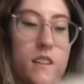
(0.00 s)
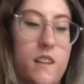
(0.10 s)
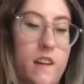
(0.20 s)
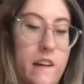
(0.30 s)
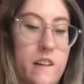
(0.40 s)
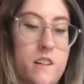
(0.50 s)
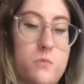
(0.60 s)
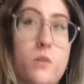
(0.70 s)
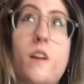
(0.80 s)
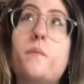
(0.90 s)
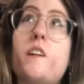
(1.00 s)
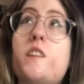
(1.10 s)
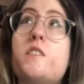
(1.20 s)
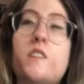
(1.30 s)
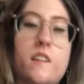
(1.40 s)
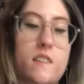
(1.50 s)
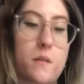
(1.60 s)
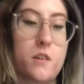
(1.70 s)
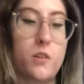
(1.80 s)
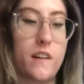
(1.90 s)
And what I'm going to do is I'm
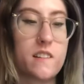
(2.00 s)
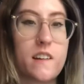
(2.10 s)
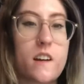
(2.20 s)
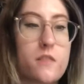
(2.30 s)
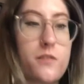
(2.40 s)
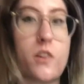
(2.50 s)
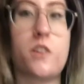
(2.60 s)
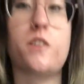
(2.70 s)
going to get a photo